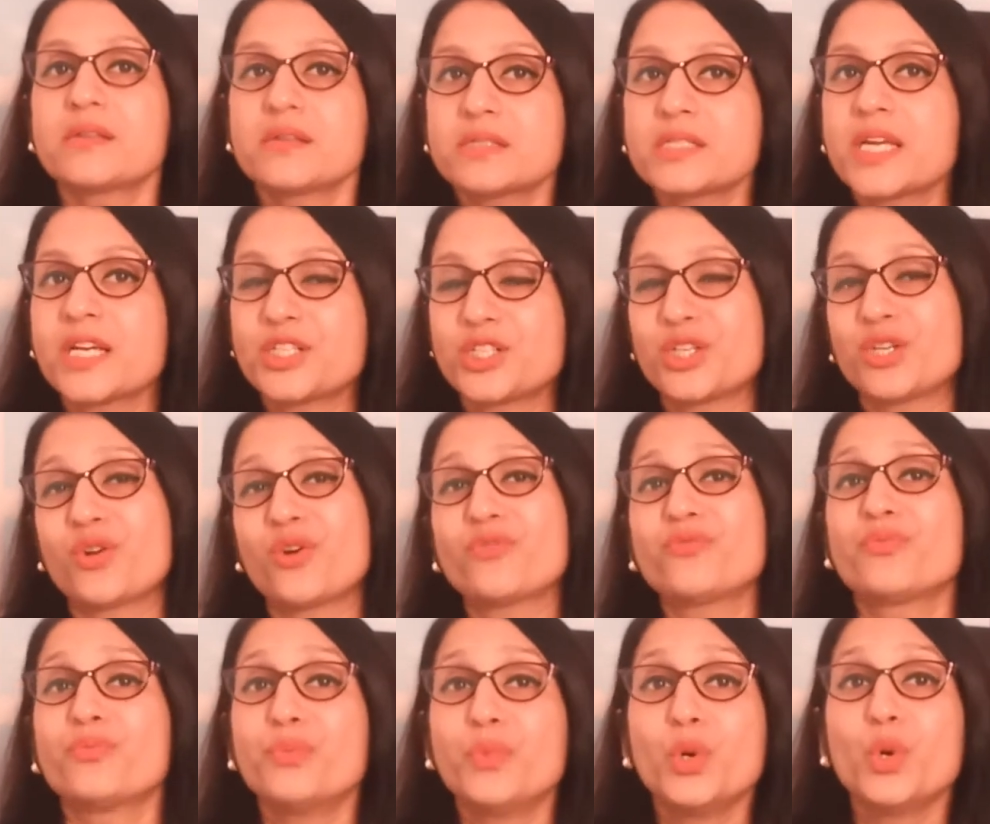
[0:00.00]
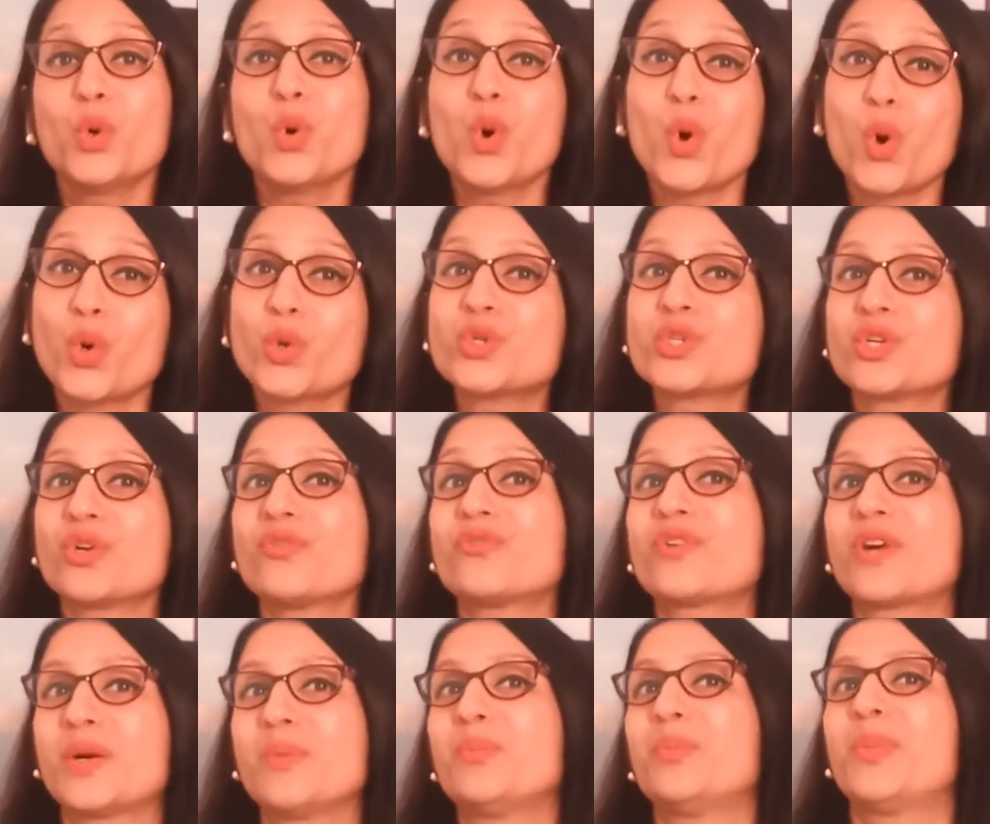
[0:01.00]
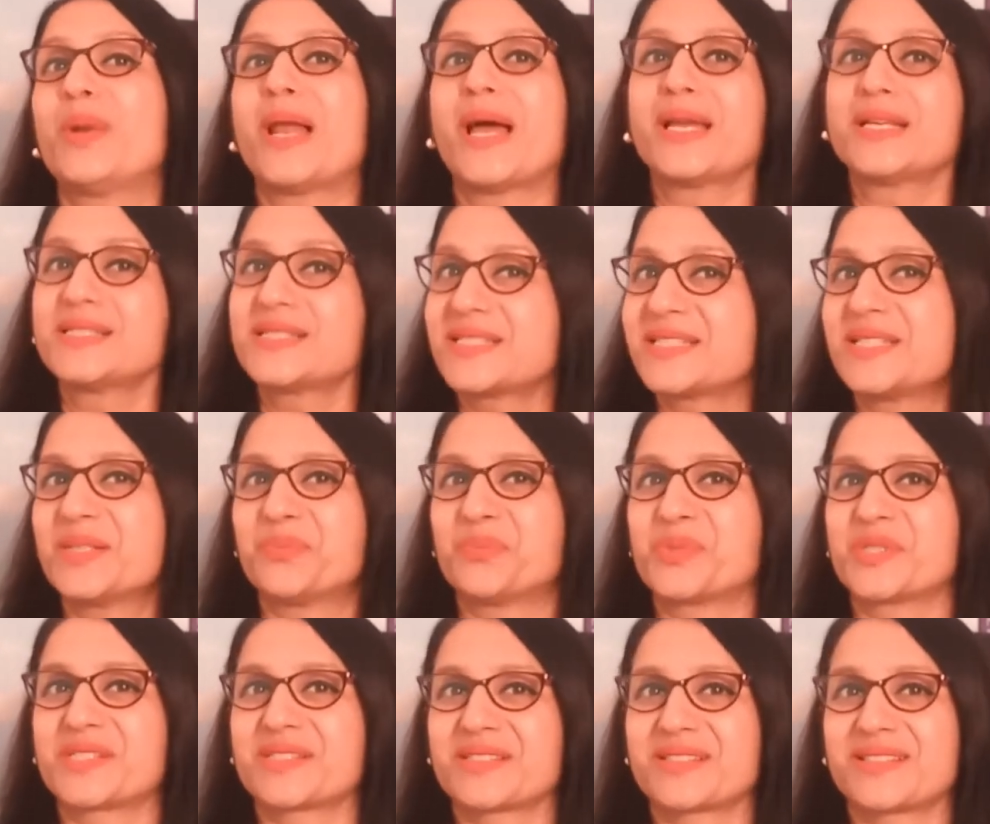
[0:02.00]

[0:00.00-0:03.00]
session of Blue Ocean of Compliance Tips.